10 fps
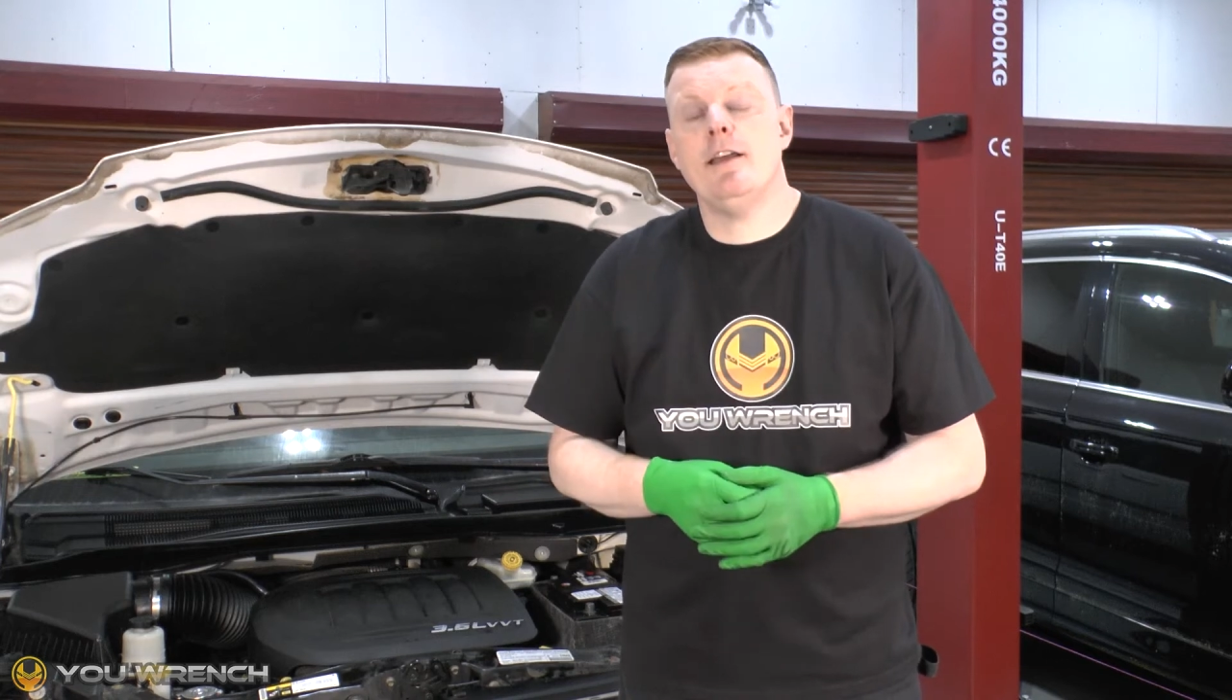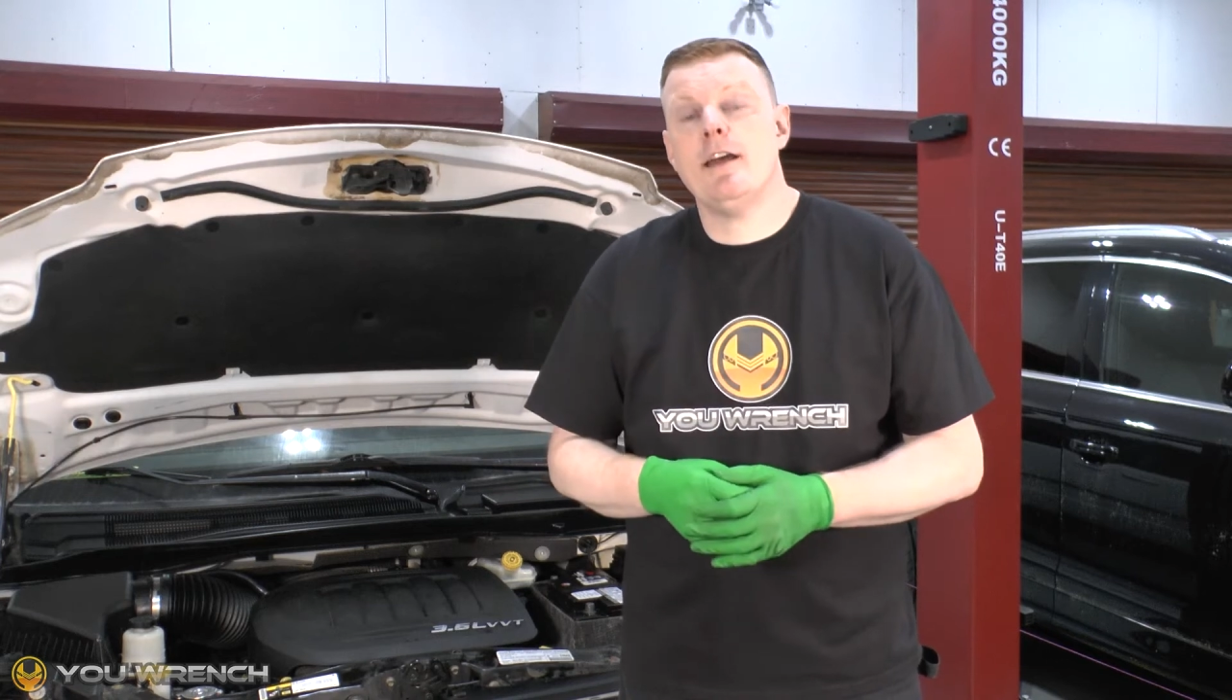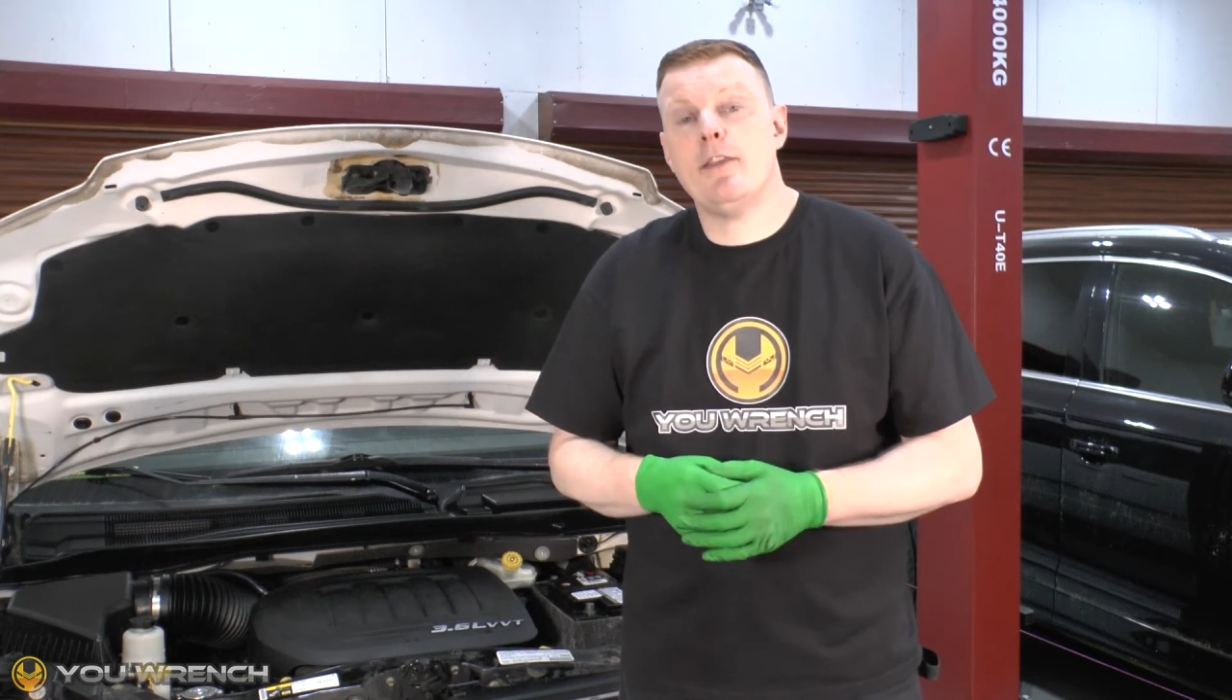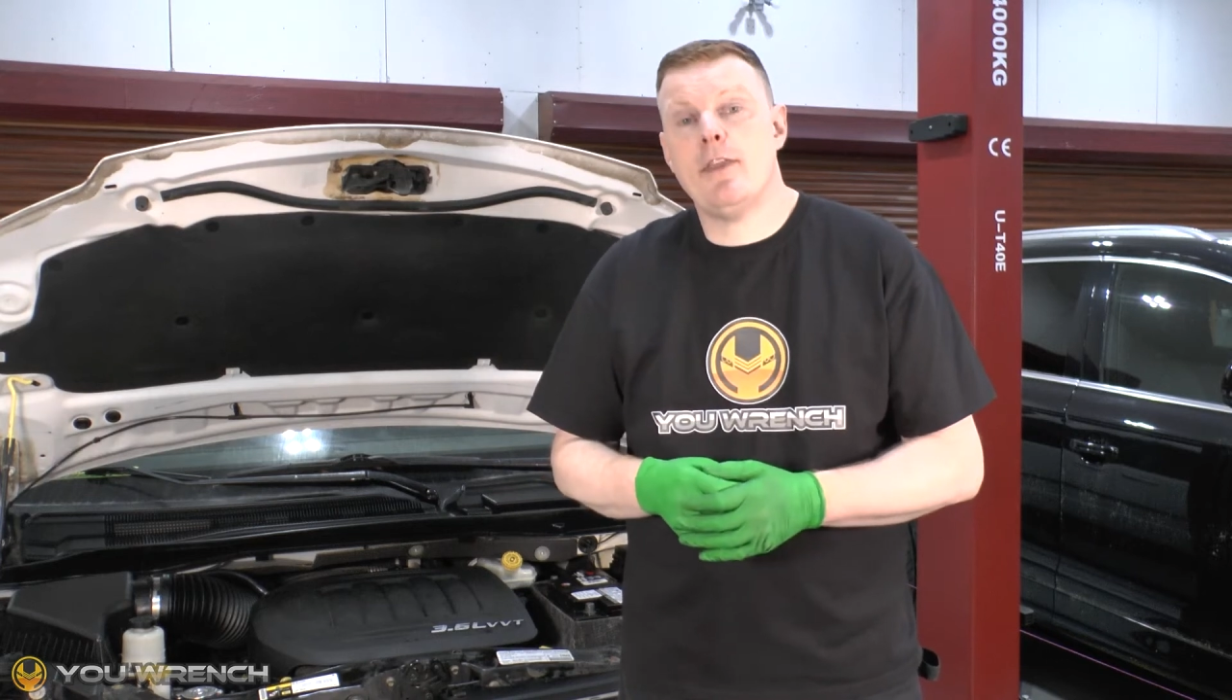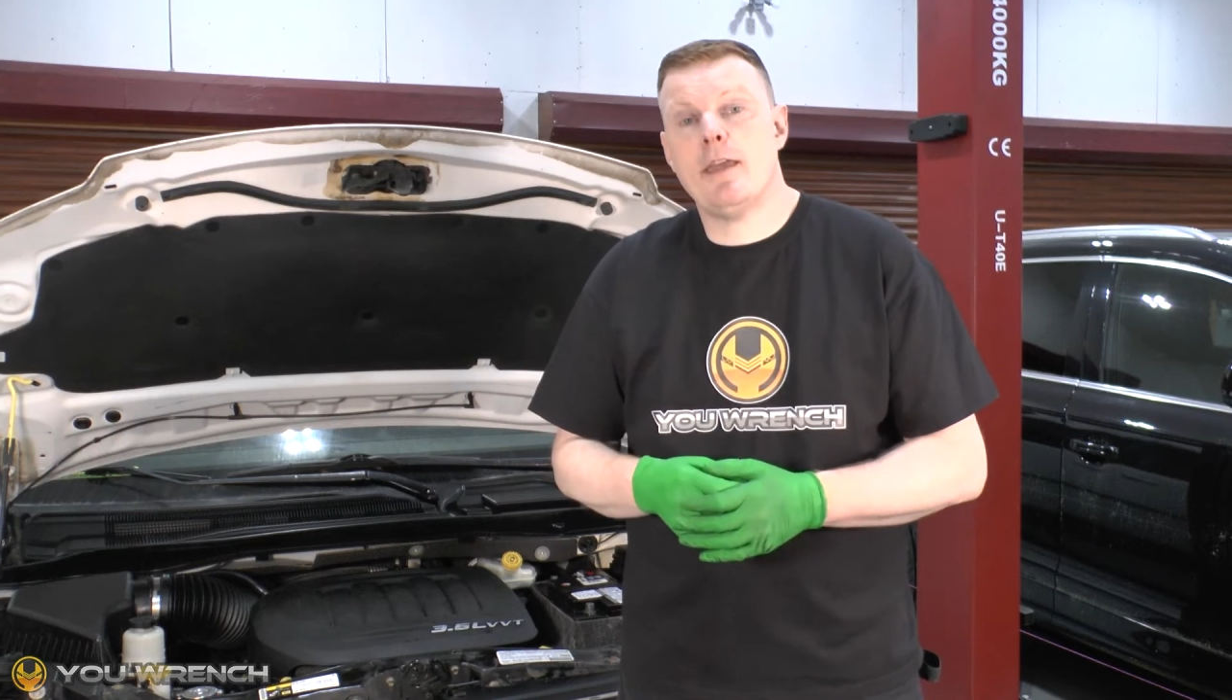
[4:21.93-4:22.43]

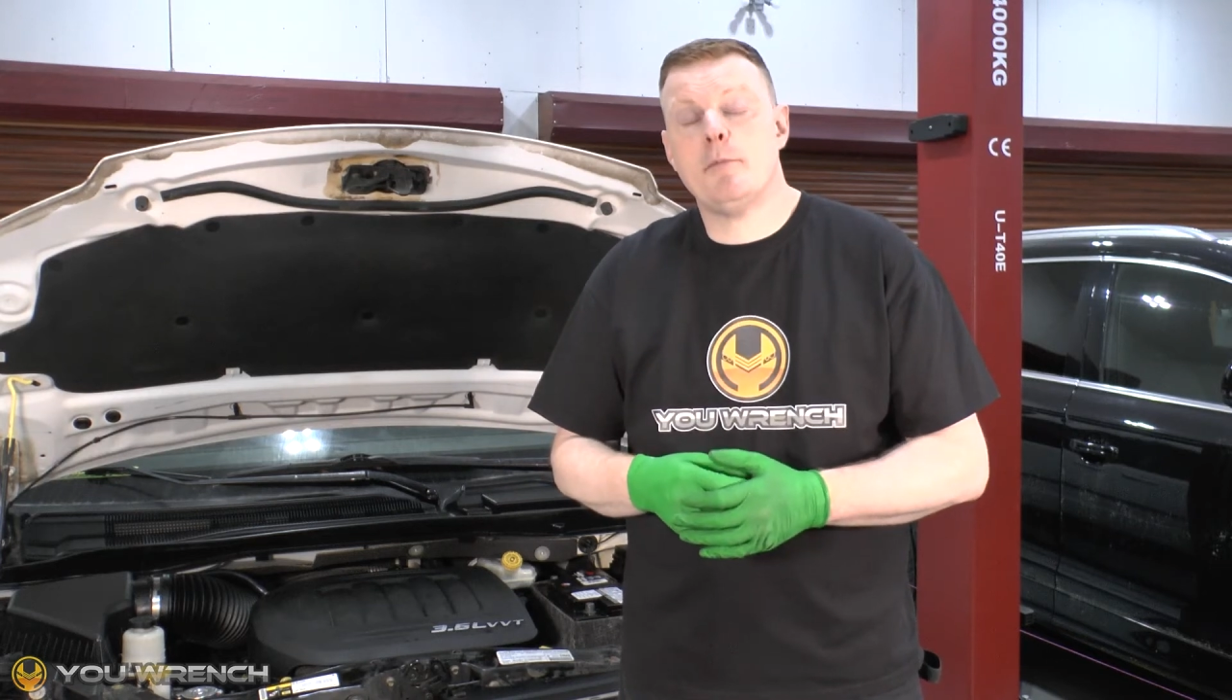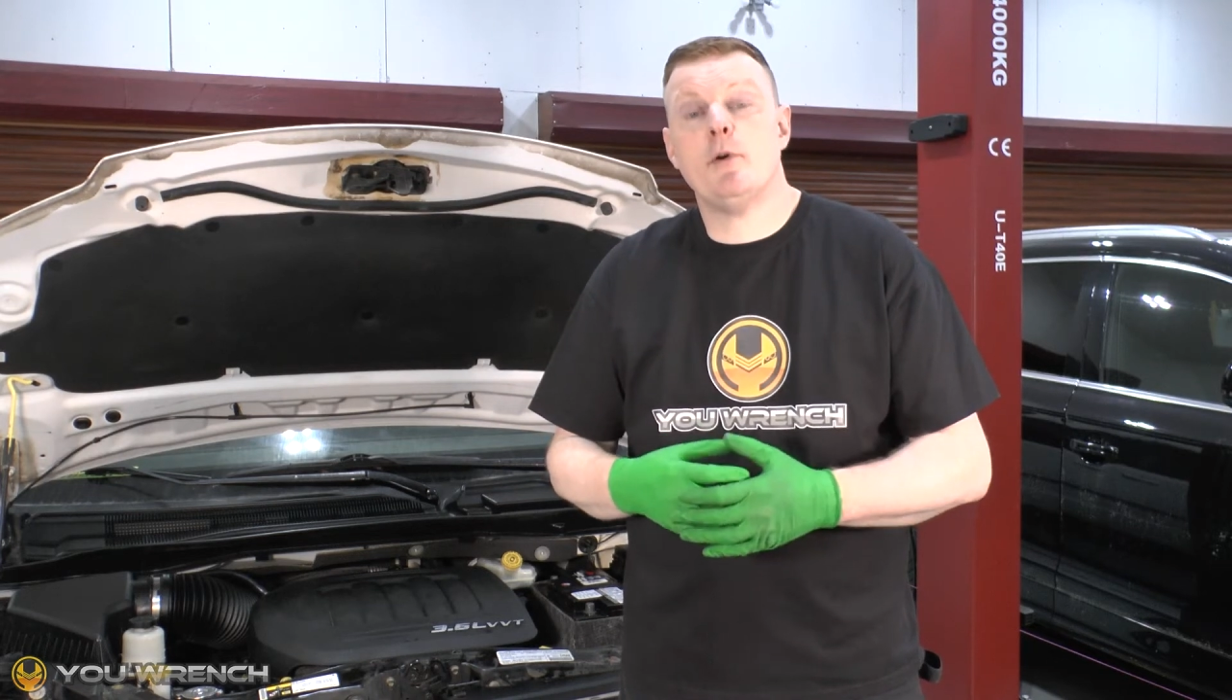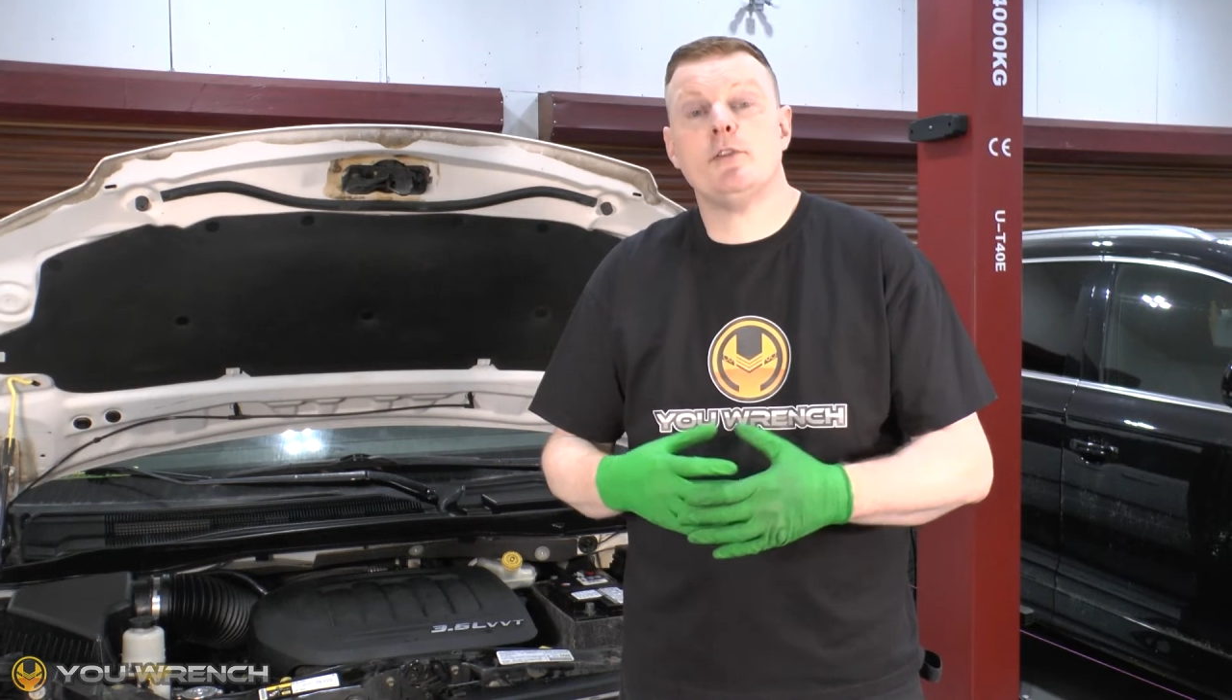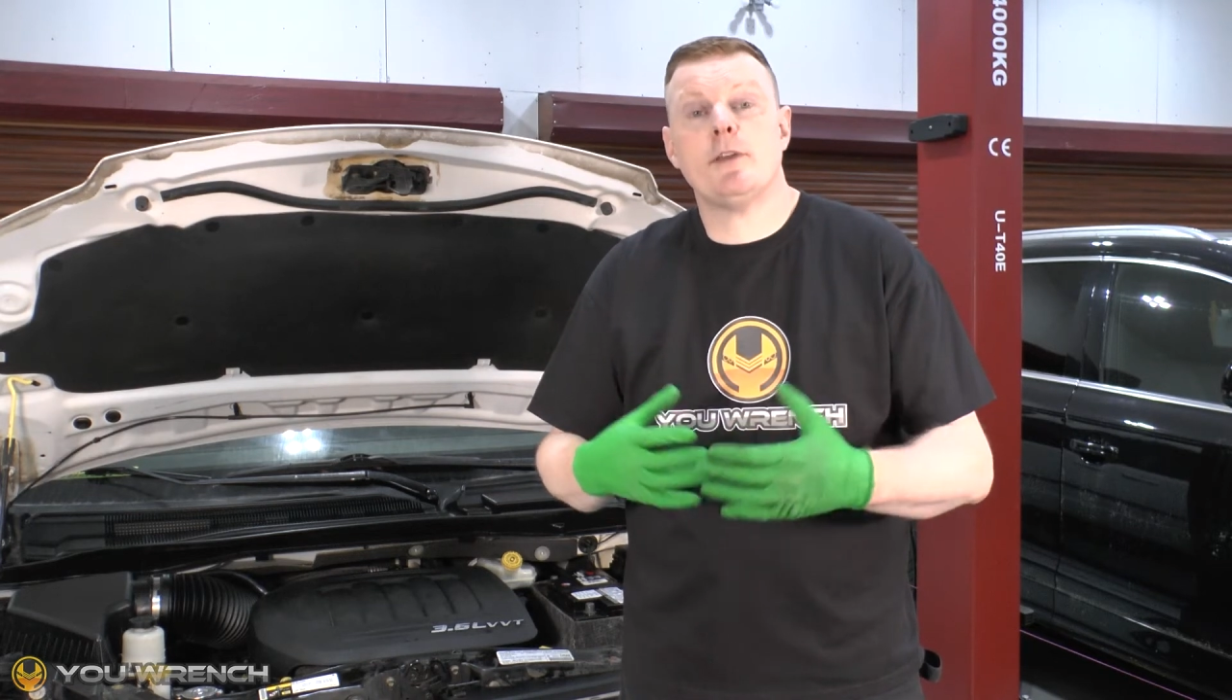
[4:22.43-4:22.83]
that they put